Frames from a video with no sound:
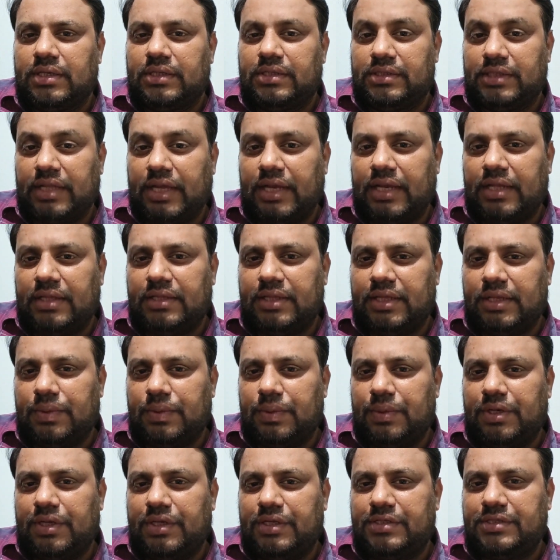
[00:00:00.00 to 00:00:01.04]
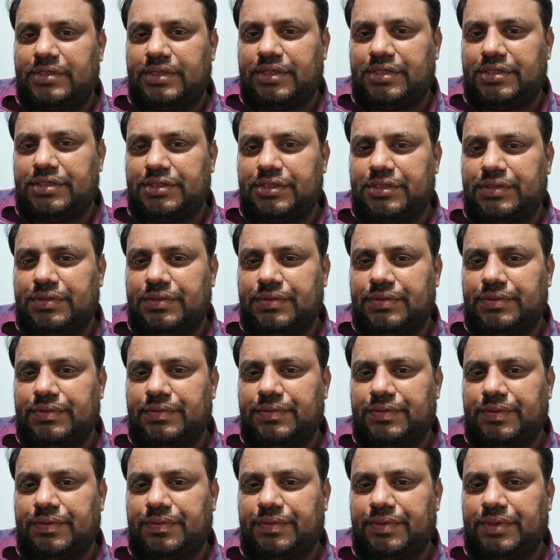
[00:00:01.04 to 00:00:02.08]
then and then only section
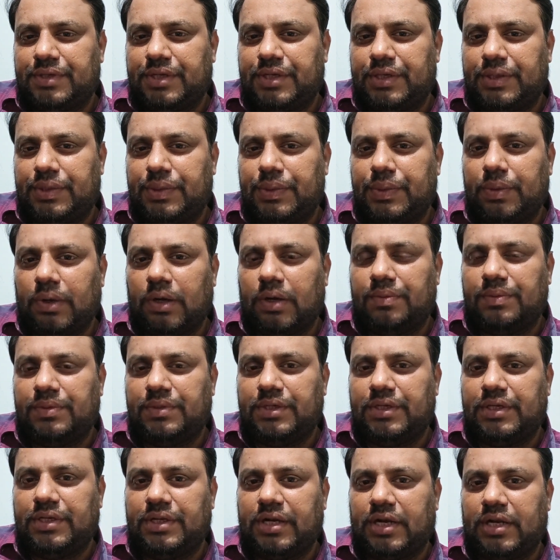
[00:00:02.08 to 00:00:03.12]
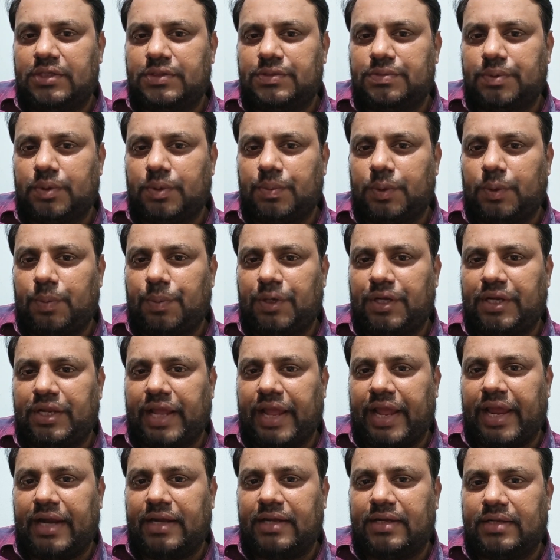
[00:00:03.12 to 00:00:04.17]
52 of the Transfer of Property
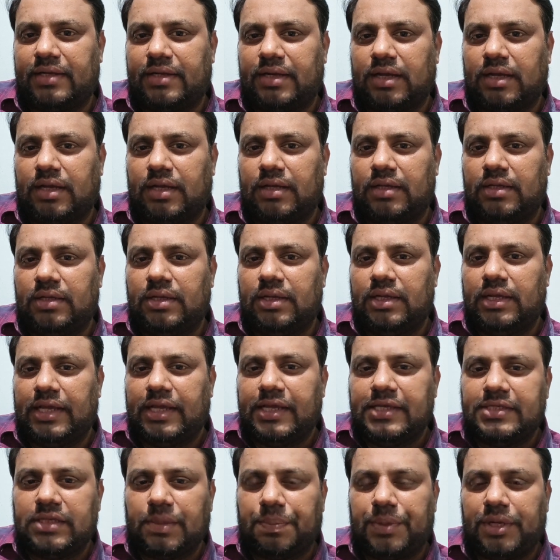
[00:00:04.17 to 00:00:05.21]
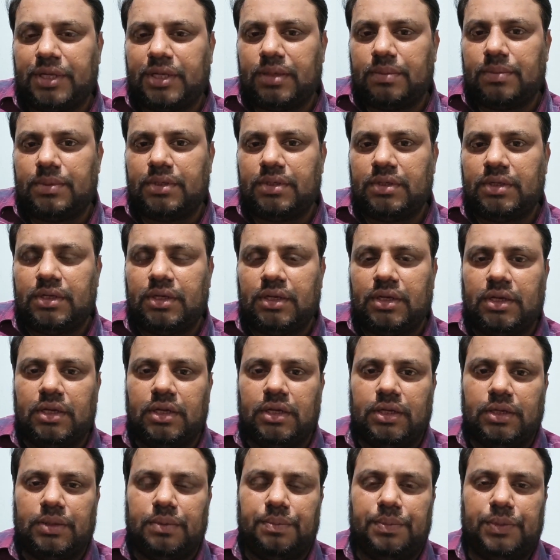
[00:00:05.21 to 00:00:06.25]
Act is applicable.
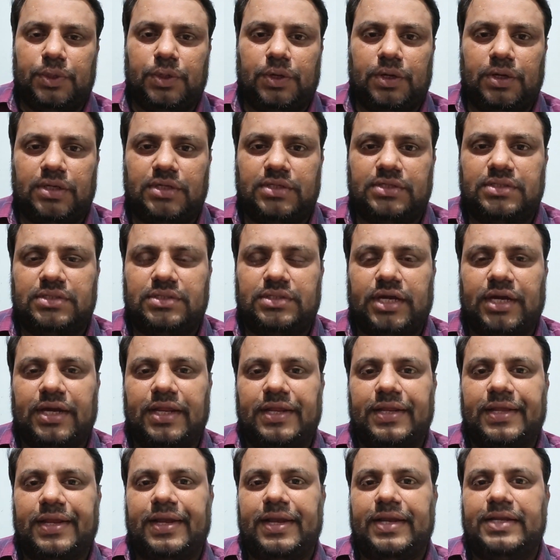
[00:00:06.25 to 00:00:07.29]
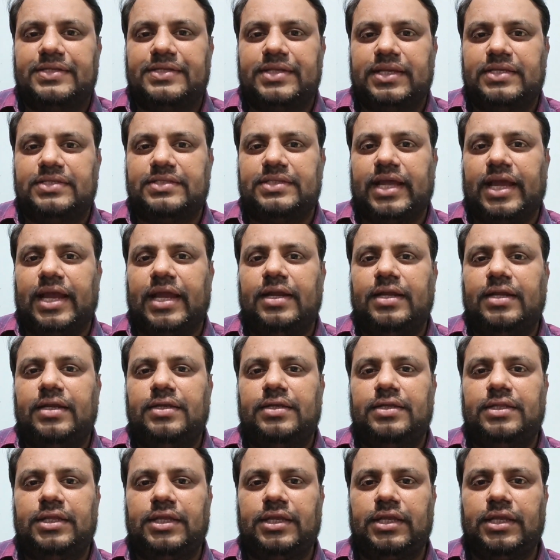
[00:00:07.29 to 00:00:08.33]
Because third ingredient says that
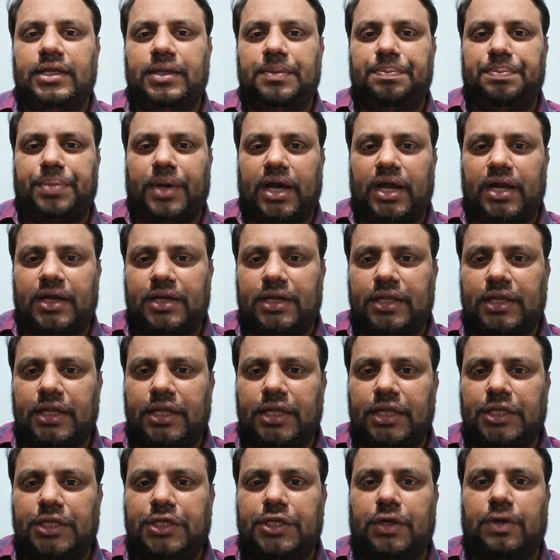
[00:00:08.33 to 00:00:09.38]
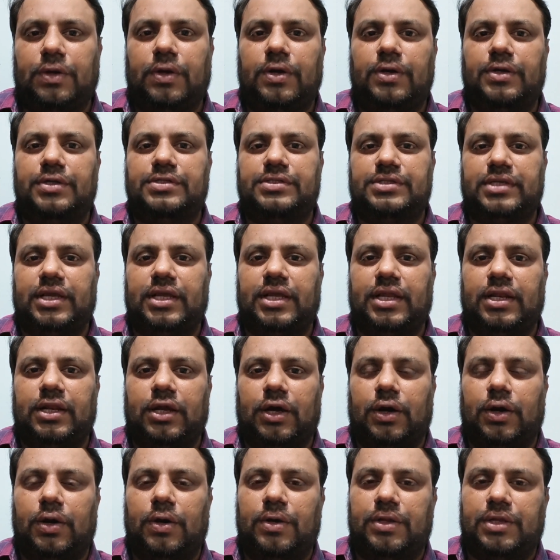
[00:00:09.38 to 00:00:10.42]
the party cannot sell
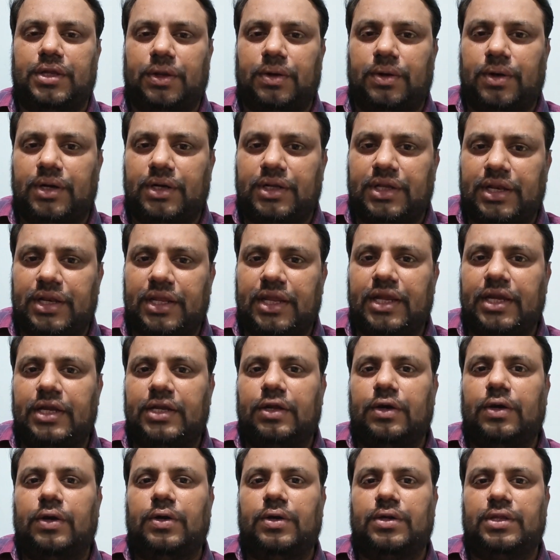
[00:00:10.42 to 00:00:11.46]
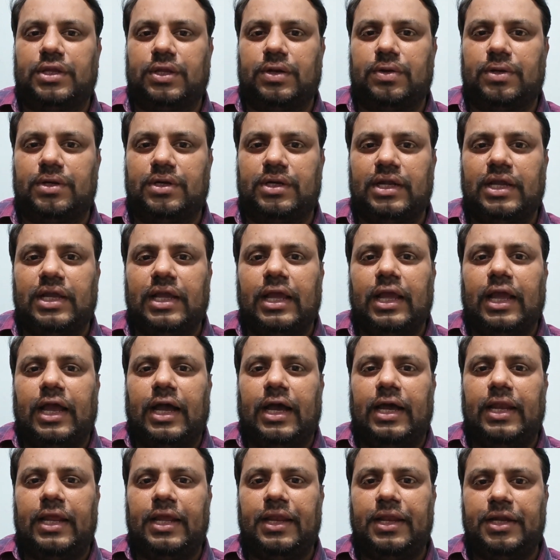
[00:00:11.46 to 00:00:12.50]
or cannot create or cannot
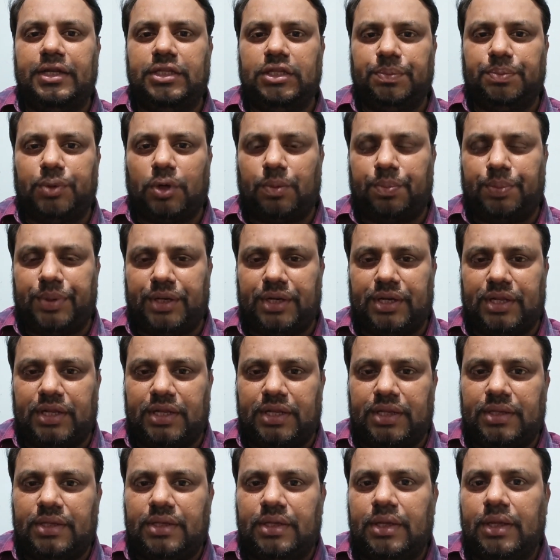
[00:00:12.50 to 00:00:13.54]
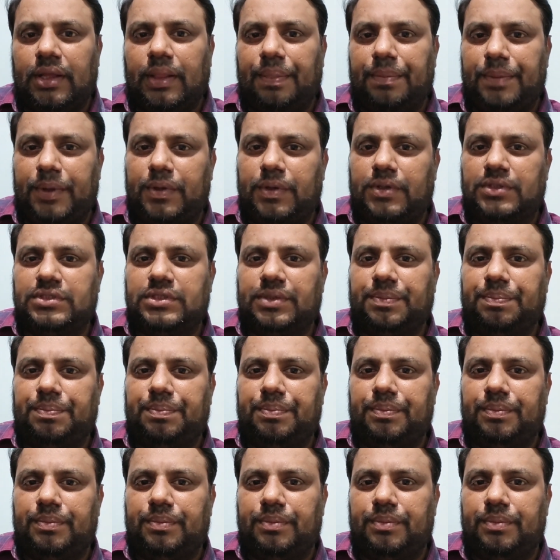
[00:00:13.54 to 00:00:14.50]
alienate the property because the